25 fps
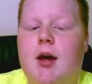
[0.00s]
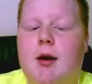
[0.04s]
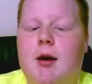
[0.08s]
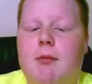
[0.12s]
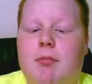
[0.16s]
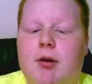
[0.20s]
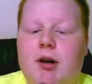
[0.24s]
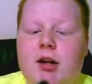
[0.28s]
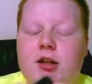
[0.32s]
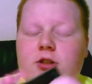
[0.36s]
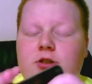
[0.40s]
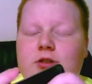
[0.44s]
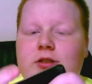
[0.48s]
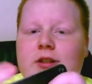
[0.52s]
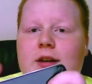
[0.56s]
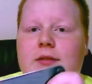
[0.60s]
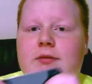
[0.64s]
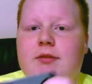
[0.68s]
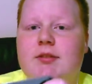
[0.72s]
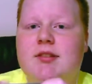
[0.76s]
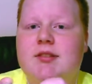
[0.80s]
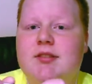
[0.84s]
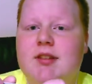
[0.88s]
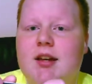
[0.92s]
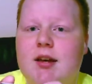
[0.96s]
But it should have
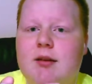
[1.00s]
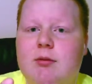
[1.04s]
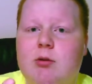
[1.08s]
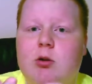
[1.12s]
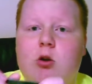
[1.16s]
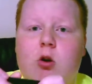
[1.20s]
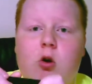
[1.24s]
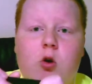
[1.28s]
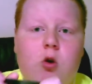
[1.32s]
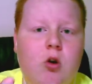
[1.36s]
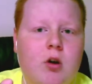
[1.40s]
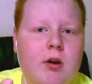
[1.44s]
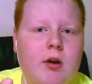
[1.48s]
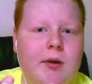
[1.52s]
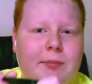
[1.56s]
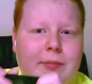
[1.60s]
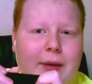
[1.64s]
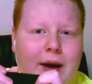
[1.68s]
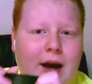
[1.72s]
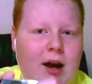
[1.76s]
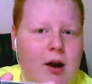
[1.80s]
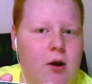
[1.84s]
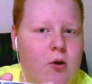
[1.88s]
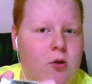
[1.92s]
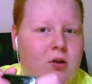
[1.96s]
the same core
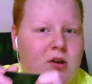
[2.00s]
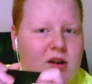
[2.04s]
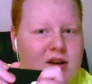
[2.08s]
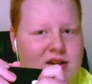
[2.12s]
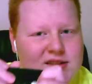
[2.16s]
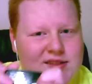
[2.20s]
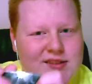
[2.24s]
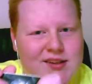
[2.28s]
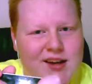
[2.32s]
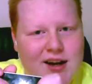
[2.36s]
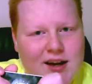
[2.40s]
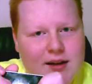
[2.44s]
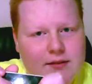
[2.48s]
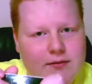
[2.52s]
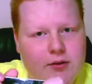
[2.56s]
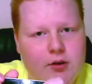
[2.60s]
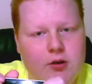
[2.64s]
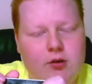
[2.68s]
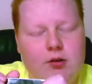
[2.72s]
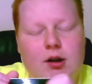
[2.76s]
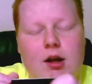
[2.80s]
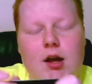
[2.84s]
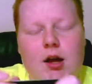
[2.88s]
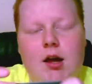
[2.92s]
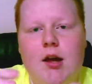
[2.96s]
power as the iPhone.
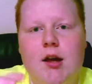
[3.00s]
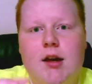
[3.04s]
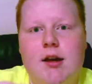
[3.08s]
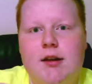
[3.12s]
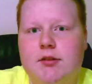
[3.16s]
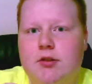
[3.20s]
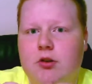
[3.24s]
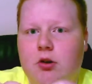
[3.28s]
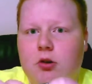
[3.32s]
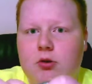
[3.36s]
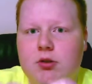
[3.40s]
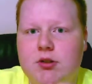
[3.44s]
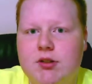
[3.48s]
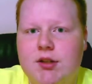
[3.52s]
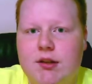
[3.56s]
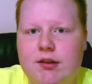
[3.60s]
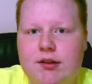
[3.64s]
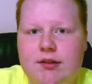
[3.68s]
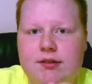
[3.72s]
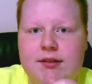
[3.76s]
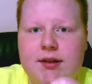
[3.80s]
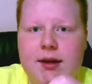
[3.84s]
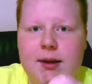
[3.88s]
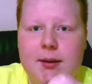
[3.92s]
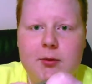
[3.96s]
It's always had the
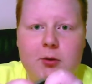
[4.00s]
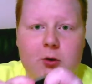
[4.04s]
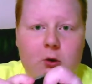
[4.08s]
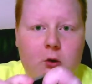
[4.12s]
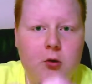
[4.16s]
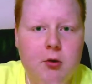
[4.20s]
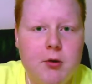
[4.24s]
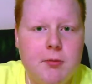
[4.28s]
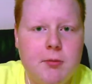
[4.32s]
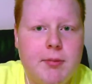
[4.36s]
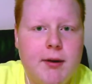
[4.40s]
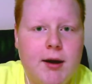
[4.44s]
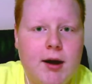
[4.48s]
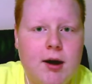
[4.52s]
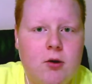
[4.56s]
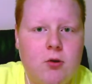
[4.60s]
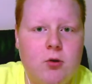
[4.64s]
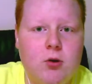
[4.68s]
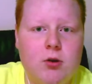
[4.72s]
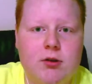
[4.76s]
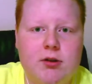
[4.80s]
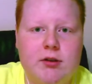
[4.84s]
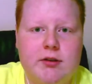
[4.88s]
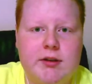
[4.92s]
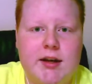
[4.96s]
same core power
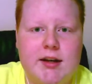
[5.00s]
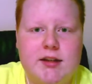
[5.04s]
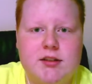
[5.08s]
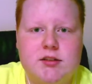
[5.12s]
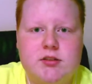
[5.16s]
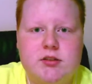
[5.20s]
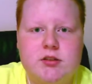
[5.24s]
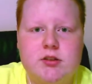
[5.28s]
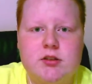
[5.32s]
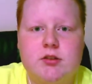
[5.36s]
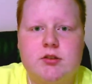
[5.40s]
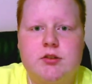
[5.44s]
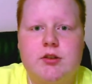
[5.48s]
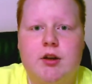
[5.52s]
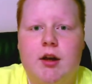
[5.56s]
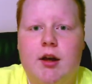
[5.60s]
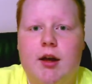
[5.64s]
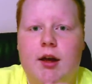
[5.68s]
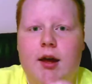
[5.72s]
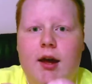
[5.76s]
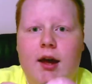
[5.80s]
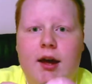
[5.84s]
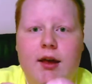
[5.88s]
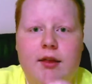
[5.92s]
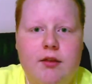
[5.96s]
in the last years,
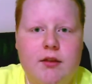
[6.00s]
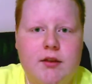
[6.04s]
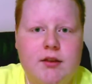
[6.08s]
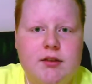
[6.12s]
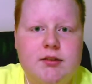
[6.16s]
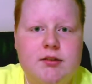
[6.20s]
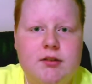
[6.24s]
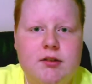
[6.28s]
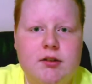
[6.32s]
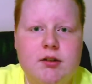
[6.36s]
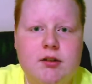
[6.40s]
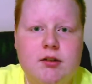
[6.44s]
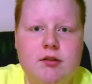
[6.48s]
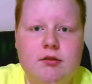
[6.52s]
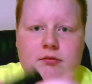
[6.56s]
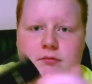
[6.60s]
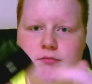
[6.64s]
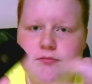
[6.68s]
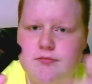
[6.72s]
and this year,